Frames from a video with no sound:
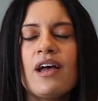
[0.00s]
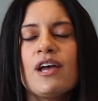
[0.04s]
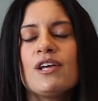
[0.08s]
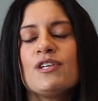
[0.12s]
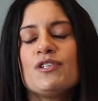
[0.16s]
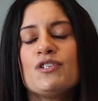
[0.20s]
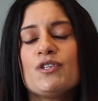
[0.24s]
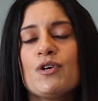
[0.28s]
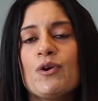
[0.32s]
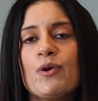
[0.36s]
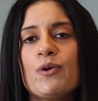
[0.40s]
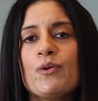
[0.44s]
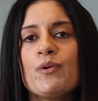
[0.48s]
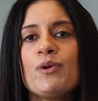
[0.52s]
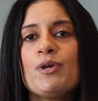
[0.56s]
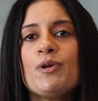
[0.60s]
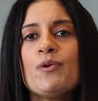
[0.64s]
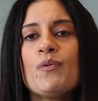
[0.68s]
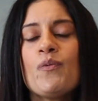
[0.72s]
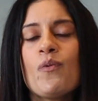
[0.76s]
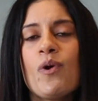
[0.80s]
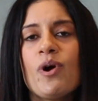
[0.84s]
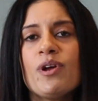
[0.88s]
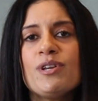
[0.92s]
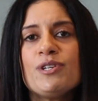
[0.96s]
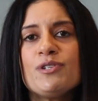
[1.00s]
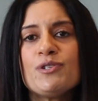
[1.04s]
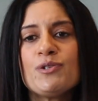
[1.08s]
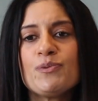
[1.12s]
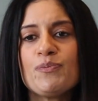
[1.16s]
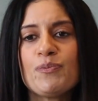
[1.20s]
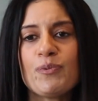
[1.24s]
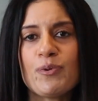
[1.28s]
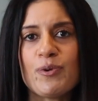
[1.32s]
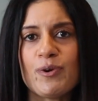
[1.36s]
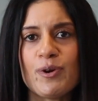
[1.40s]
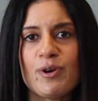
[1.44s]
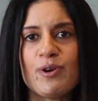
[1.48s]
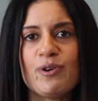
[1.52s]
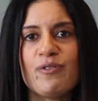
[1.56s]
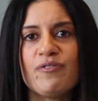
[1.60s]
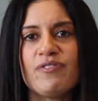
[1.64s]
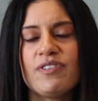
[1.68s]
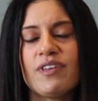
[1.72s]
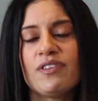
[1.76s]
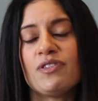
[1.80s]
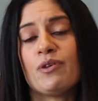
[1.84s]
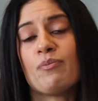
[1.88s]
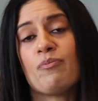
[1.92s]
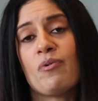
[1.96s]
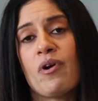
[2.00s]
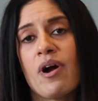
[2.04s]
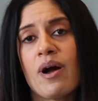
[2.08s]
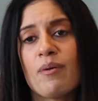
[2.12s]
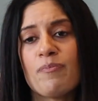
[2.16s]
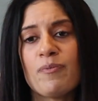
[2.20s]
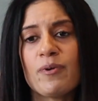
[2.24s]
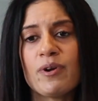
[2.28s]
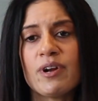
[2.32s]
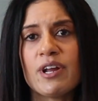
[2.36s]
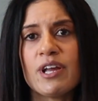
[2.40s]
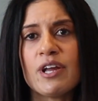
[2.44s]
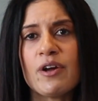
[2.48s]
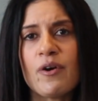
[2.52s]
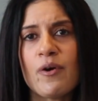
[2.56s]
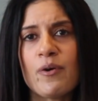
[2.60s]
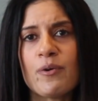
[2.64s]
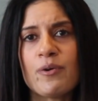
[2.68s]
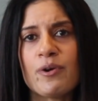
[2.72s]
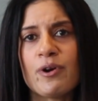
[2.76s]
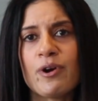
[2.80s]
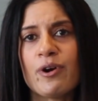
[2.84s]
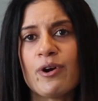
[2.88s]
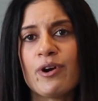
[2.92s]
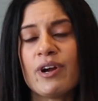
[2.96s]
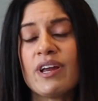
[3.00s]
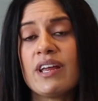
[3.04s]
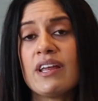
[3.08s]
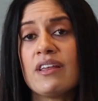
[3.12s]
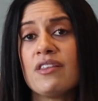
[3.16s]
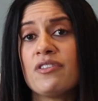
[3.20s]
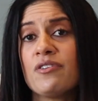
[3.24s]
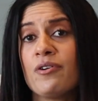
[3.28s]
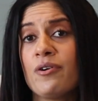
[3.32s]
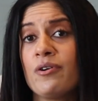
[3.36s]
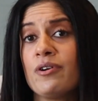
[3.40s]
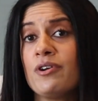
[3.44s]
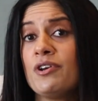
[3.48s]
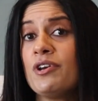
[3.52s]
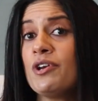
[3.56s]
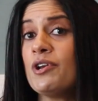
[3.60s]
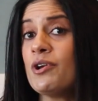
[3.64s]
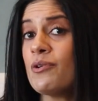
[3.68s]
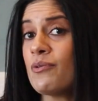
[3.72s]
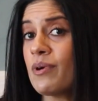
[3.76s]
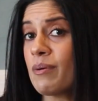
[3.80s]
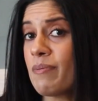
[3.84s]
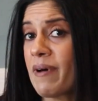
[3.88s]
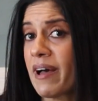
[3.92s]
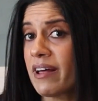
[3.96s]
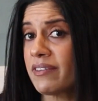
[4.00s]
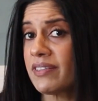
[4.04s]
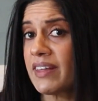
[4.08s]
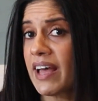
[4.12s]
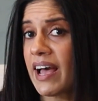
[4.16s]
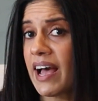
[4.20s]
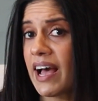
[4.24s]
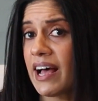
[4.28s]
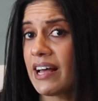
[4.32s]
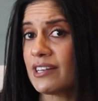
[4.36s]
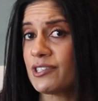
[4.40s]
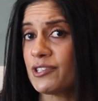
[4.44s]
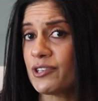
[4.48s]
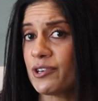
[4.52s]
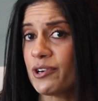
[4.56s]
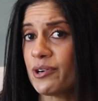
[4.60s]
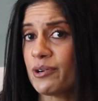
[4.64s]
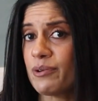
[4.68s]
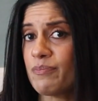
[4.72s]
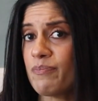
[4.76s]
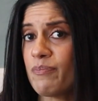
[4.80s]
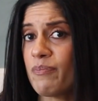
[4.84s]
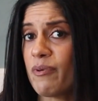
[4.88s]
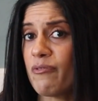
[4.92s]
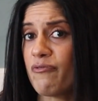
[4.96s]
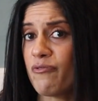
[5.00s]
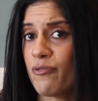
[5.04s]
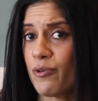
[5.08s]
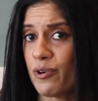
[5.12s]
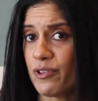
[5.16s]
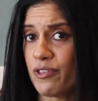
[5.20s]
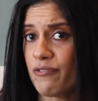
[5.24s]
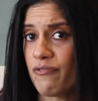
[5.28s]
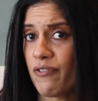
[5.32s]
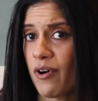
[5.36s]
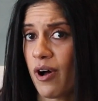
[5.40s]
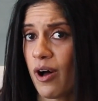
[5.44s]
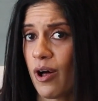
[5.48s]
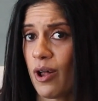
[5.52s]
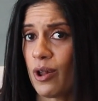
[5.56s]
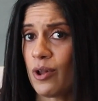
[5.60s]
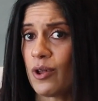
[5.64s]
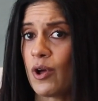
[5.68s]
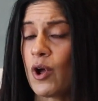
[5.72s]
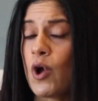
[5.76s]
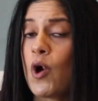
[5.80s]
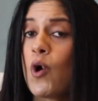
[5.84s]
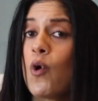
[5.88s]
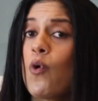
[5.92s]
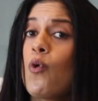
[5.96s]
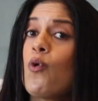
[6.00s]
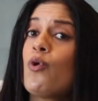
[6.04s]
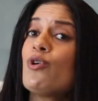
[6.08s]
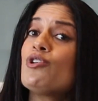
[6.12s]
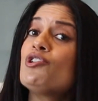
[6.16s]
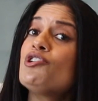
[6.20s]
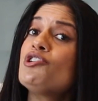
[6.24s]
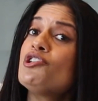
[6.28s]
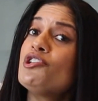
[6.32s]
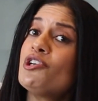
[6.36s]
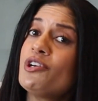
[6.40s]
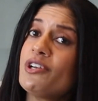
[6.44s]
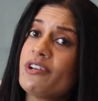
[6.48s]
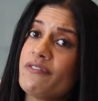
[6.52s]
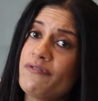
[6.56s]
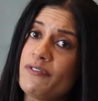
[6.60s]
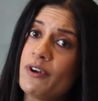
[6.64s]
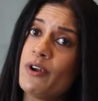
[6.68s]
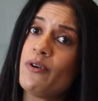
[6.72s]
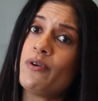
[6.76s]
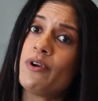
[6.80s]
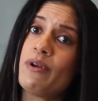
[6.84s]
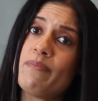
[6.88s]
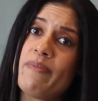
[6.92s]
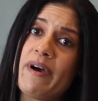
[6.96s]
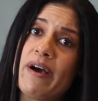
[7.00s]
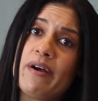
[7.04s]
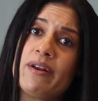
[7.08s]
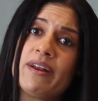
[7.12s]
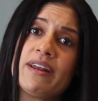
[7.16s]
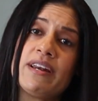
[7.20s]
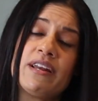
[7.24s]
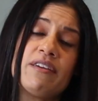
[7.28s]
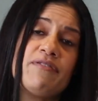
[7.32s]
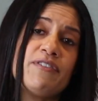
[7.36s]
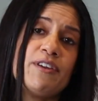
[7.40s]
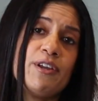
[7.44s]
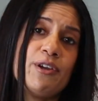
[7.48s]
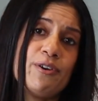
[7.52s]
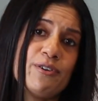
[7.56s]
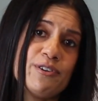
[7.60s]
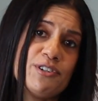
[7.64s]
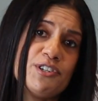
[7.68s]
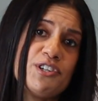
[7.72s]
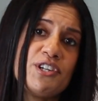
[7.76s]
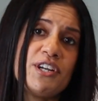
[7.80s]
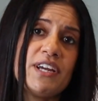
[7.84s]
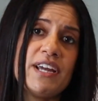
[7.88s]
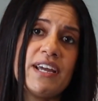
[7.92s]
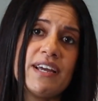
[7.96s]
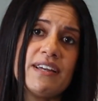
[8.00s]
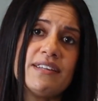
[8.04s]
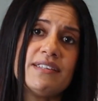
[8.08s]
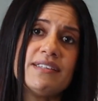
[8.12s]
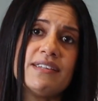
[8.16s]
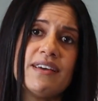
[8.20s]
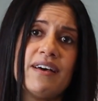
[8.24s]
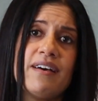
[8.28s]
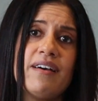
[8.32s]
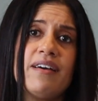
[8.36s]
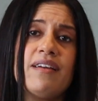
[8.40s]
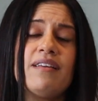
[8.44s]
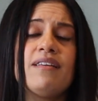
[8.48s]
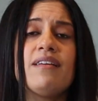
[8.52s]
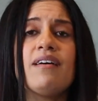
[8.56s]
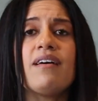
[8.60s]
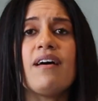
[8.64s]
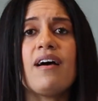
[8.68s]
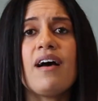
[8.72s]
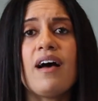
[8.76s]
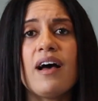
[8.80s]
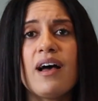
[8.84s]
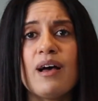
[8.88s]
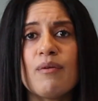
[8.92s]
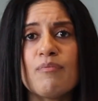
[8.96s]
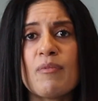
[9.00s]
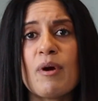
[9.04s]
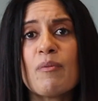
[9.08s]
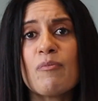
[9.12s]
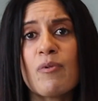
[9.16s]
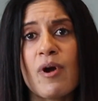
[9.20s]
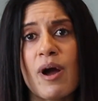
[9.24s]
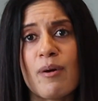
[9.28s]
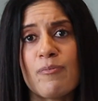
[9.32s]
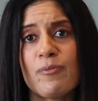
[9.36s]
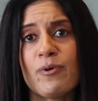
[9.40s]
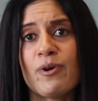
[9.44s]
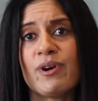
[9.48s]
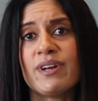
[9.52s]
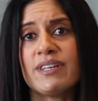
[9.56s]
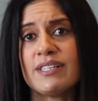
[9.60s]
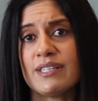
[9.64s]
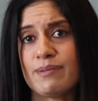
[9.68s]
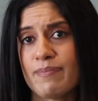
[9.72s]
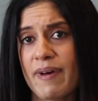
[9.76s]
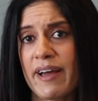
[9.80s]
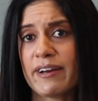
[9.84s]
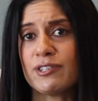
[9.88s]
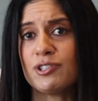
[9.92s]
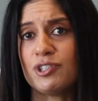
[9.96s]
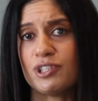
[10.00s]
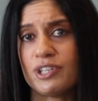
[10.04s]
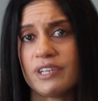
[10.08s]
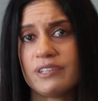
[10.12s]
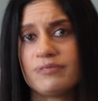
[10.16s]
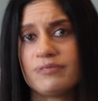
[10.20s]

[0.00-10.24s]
So you want to prove that the property owner either knew about the hazard before the fall or should have known about it if he or she had done a proper inspection.